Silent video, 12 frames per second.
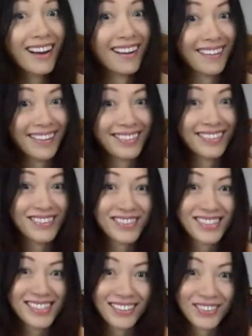in the
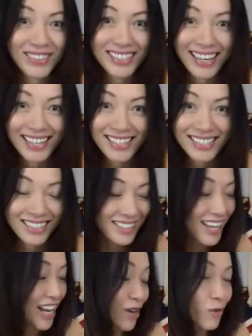result we tested,
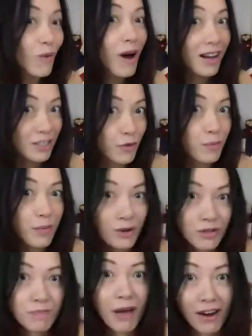it works for
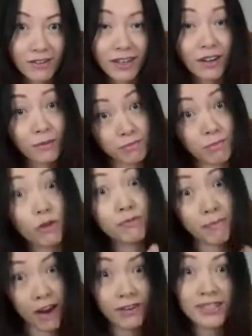both
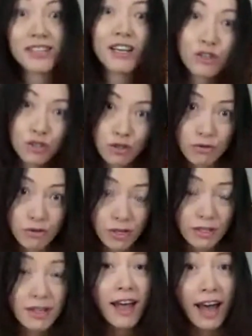parents,
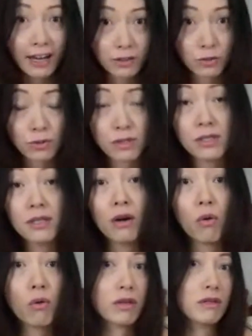children, adults,
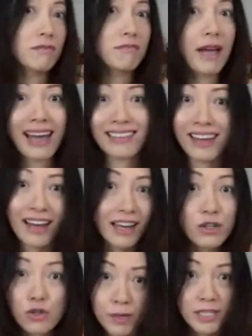or any
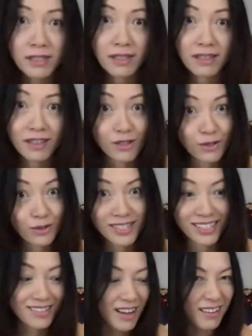age basically, as long as
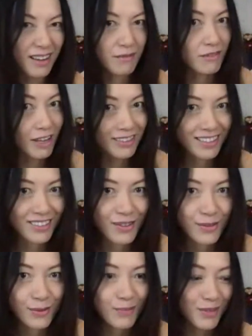it's not under
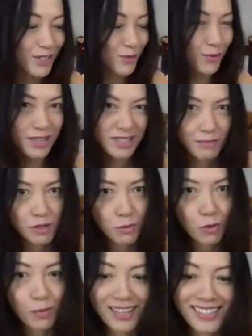3, because we have some small
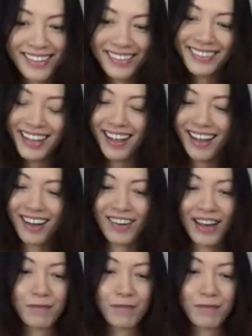parts here. Okay,